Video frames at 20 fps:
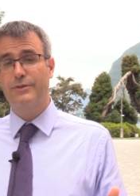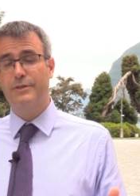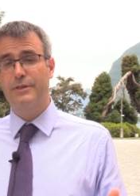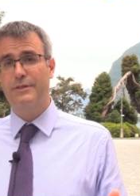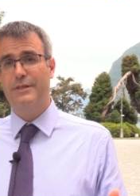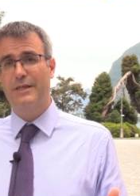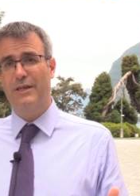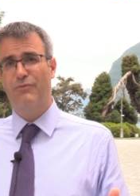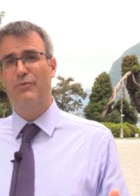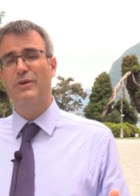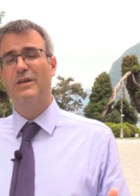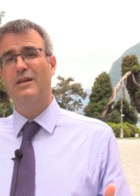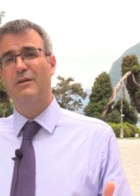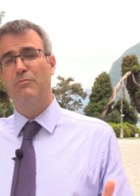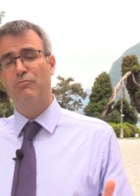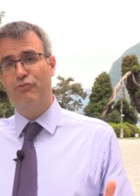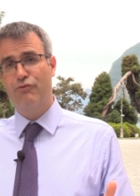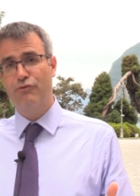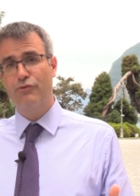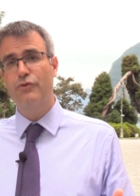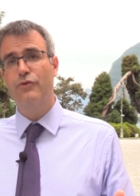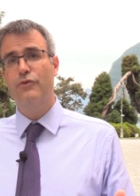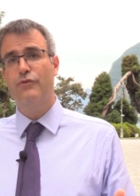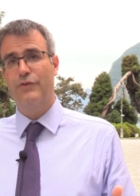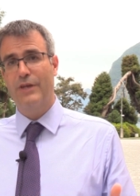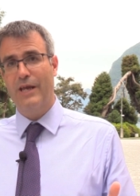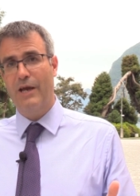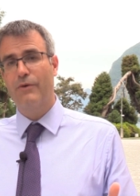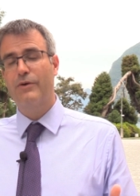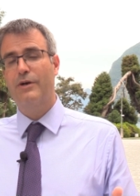to see if we can improve
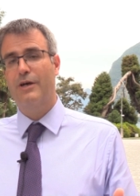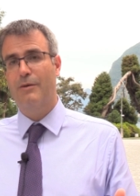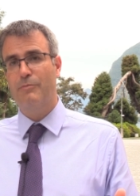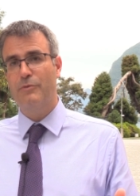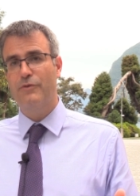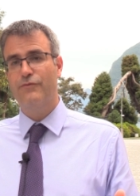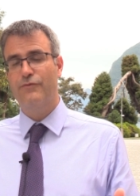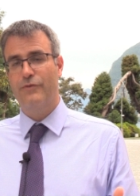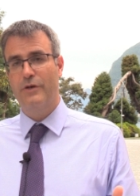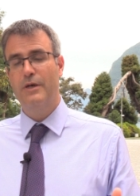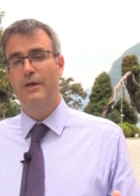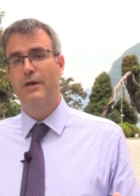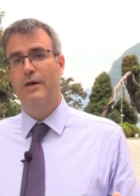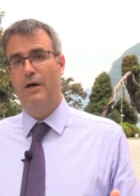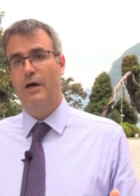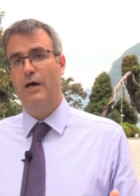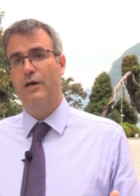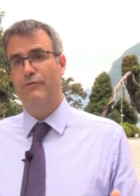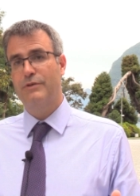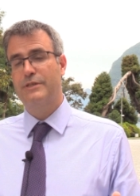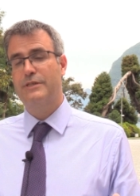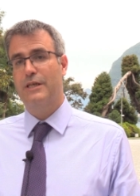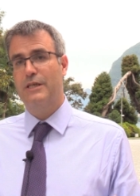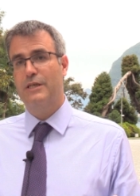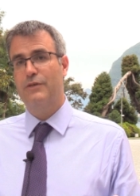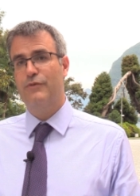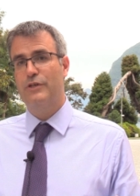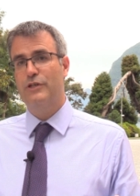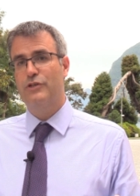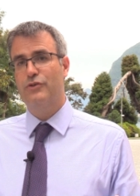the outcome of high-risk
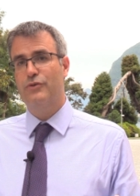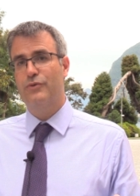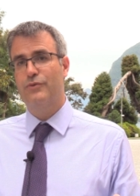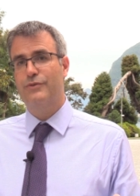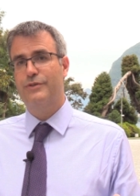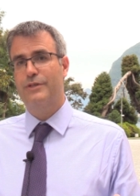individuals.